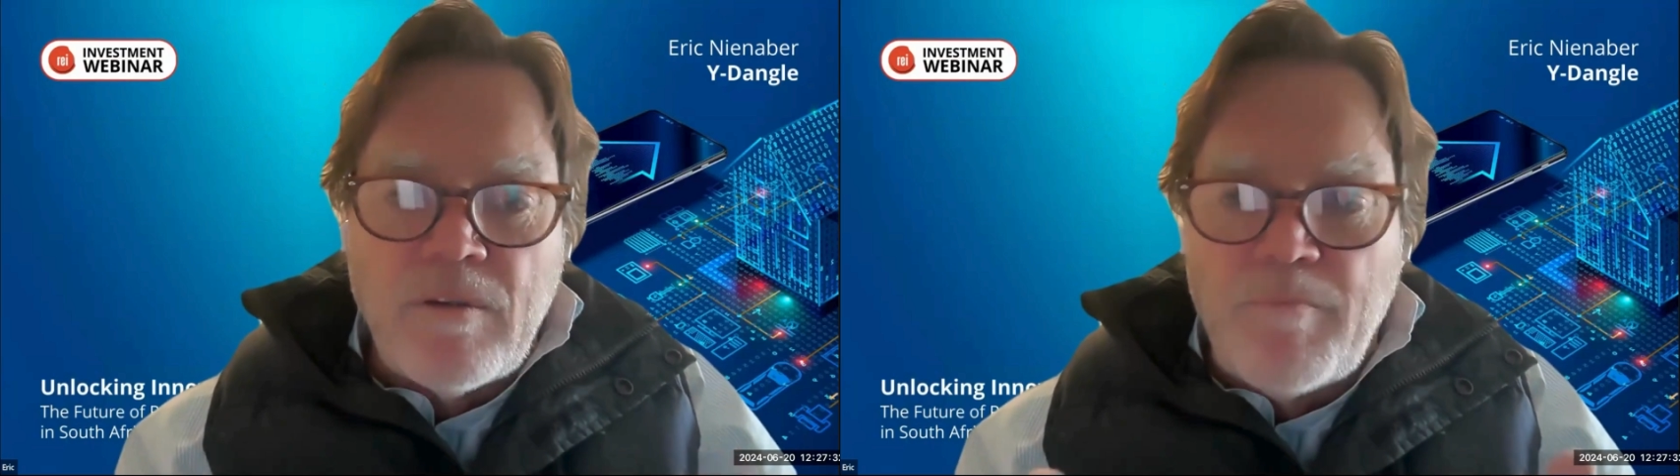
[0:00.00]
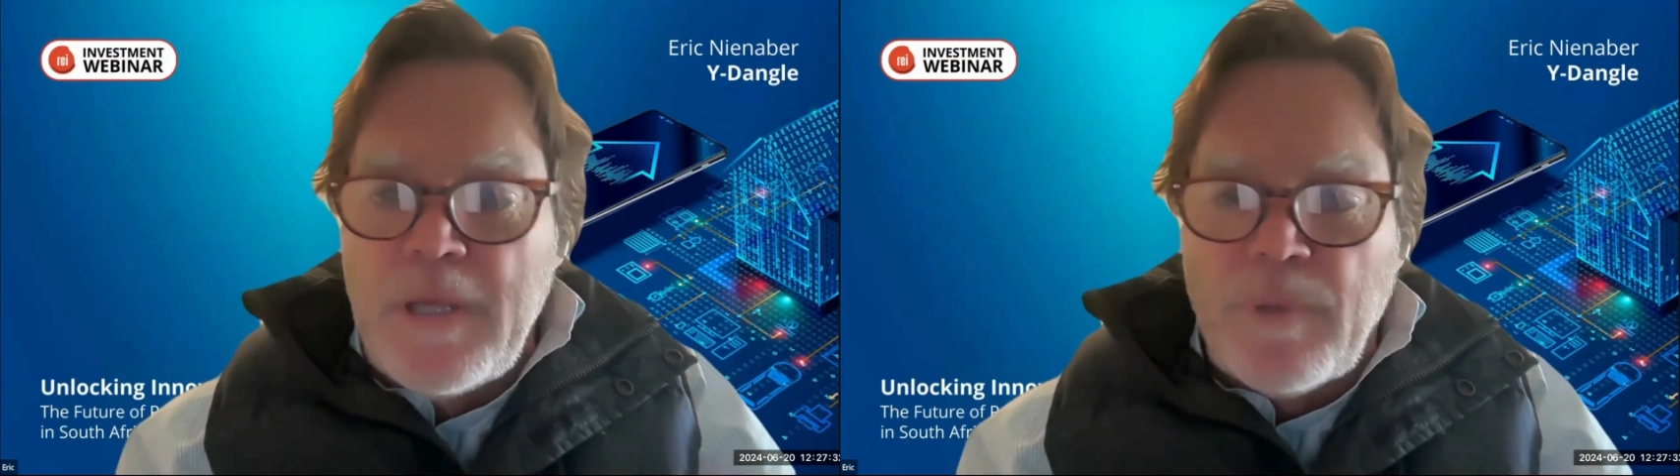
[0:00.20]

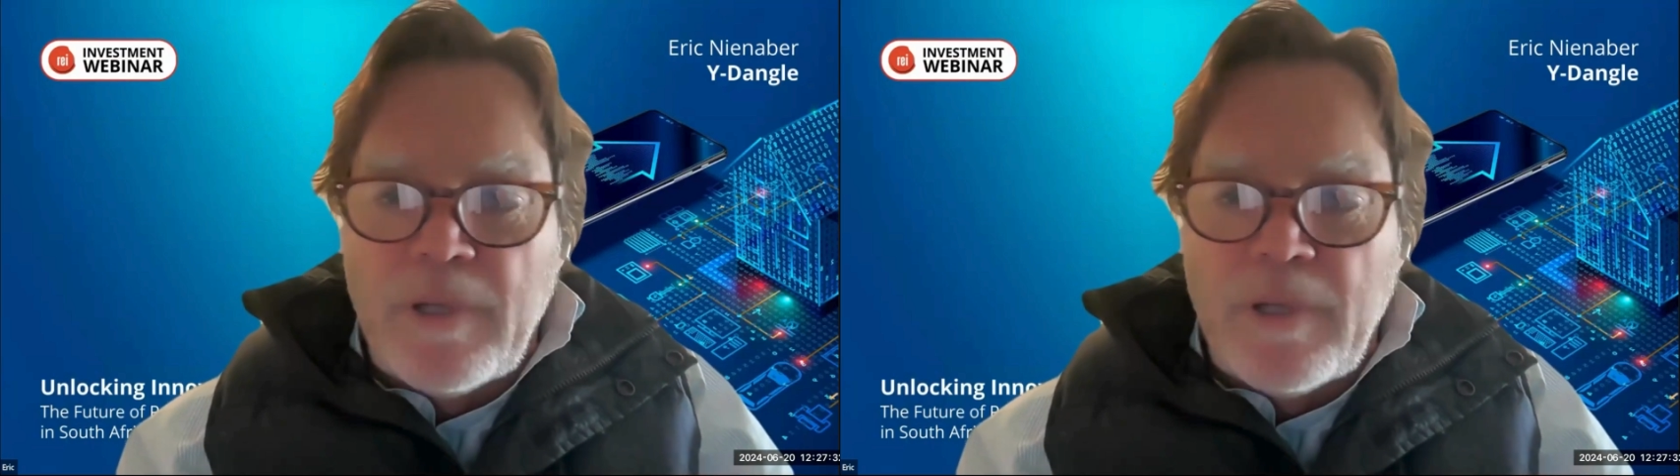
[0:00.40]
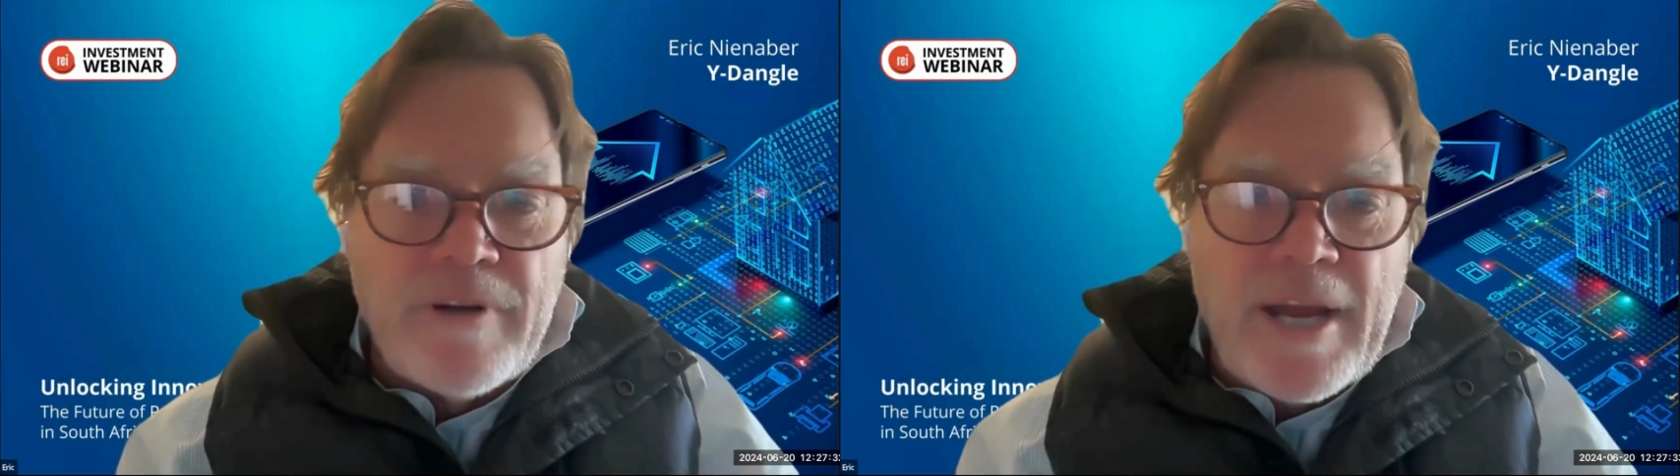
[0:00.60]
that
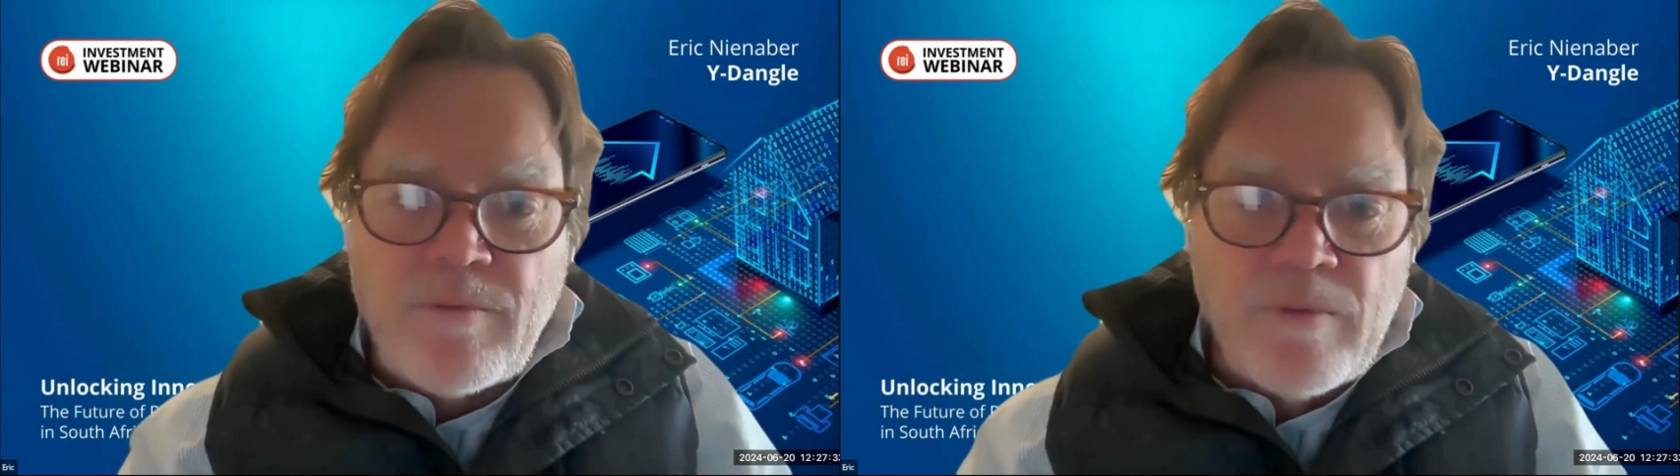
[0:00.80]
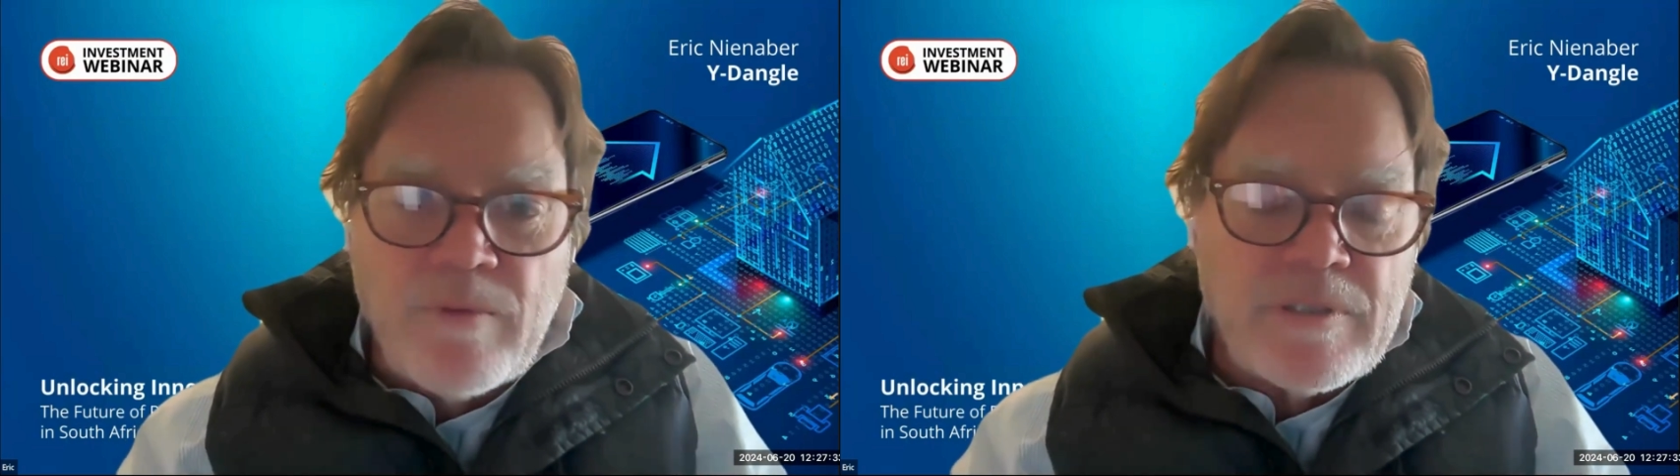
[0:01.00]
people
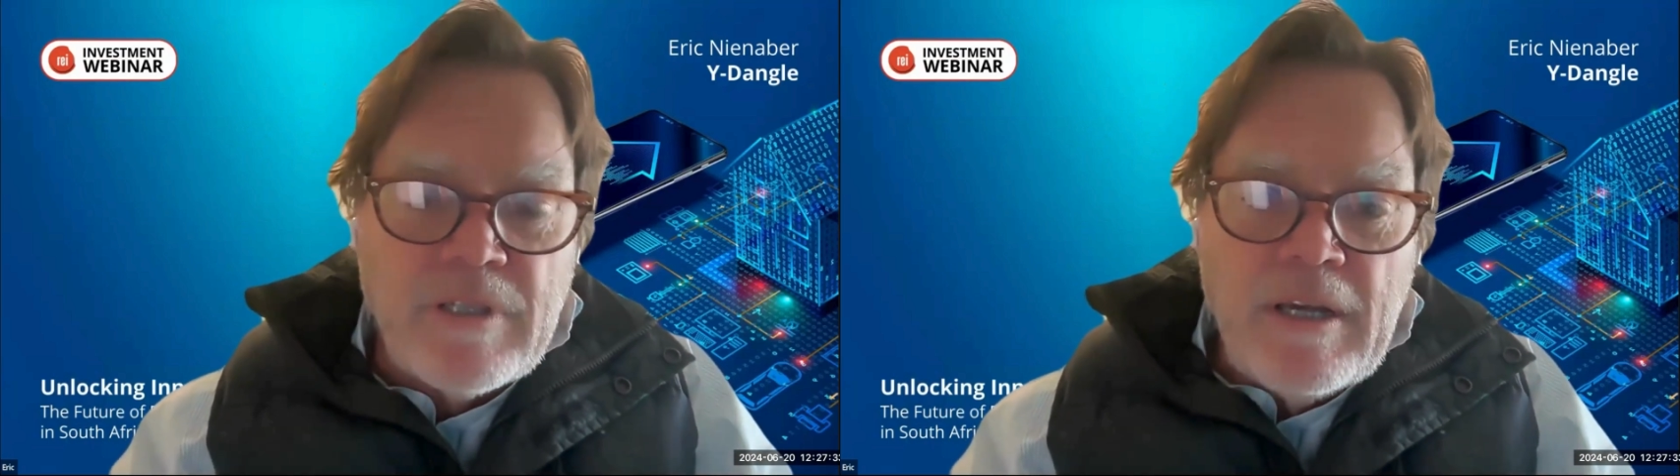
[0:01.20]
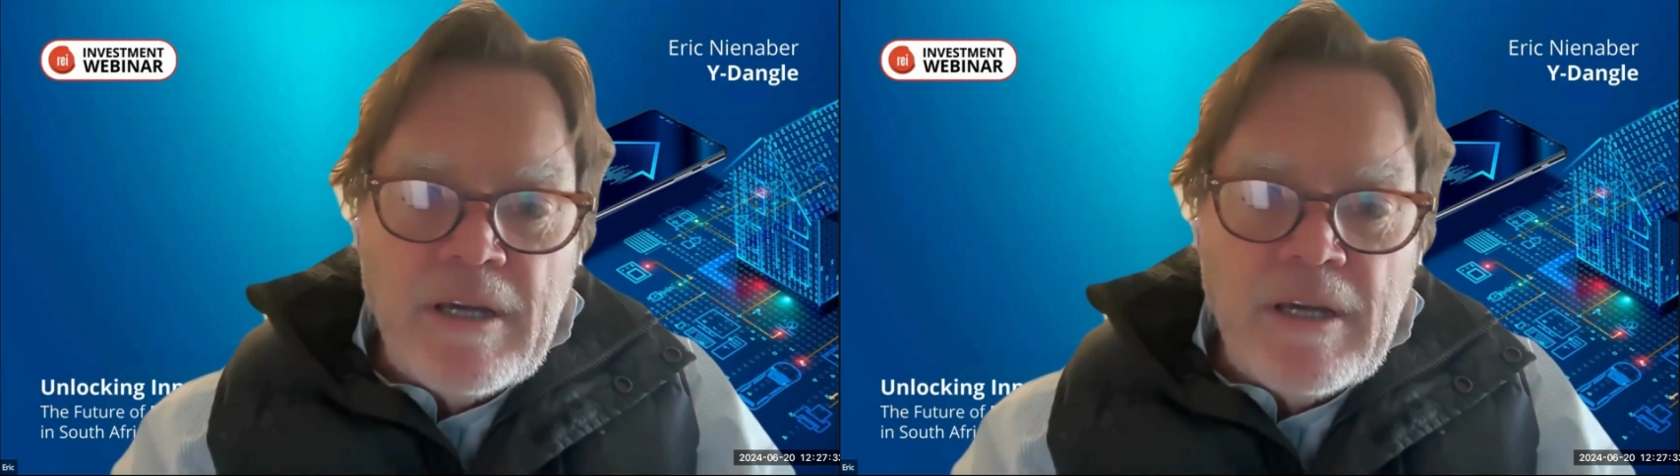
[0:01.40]
interact
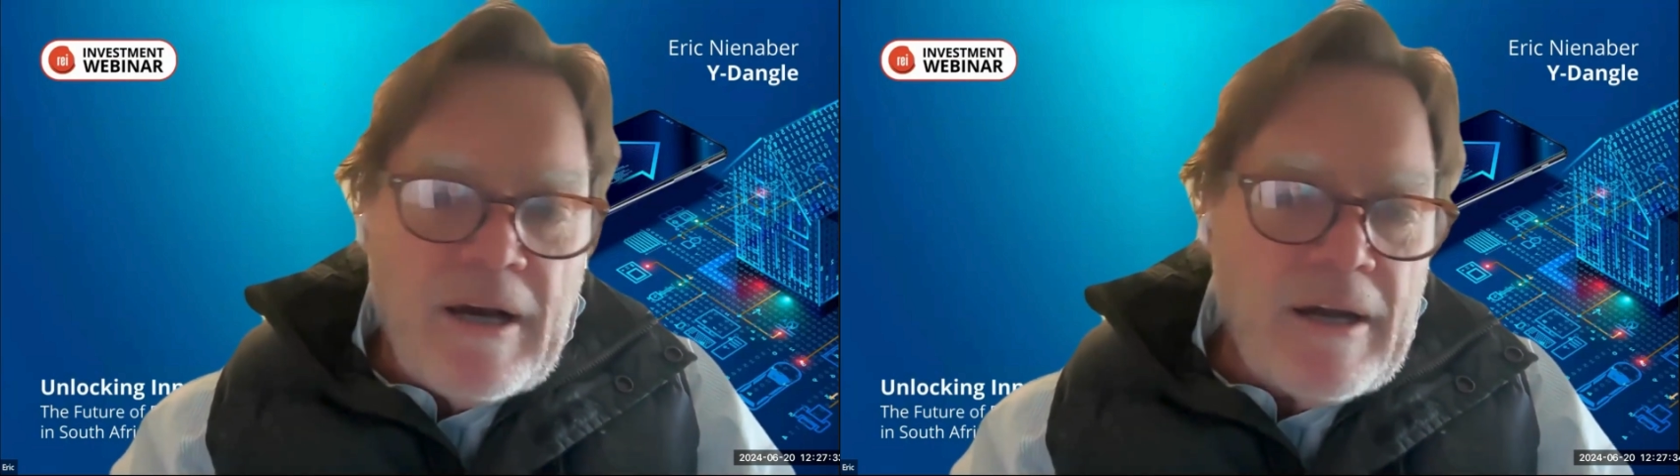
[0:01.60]
with it.